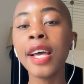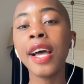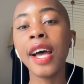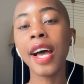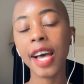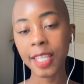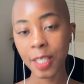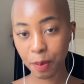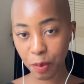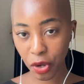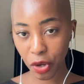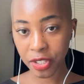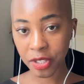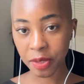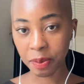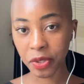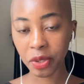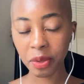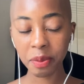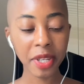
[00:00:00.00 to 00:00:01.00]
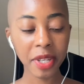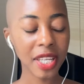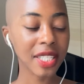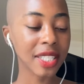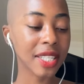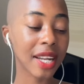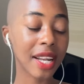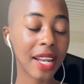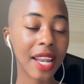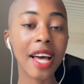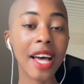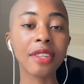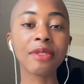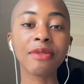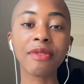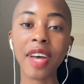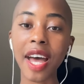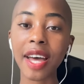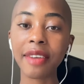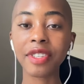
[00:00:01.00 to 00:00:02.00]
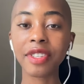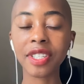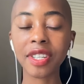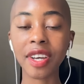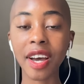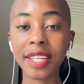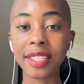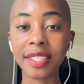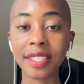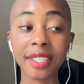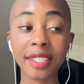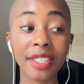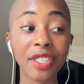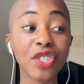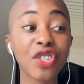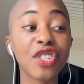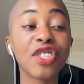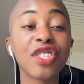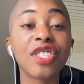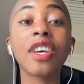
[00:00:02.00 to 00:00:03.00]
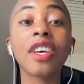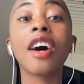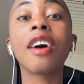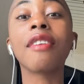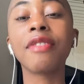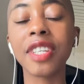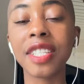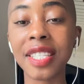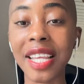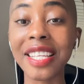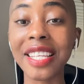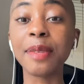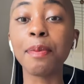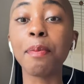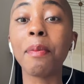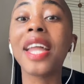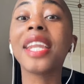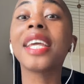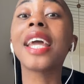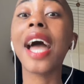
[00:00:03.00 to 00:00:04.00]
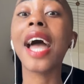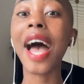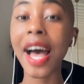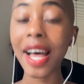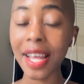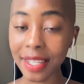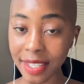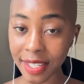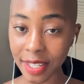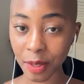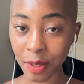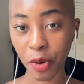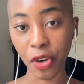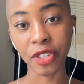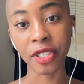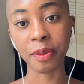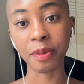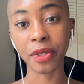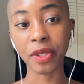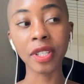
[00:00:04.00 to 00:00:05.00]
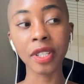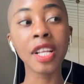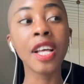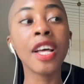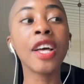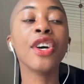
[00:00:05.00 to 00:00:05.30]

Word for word: as possible because it allows for advertisers to serve us as many ads as possible.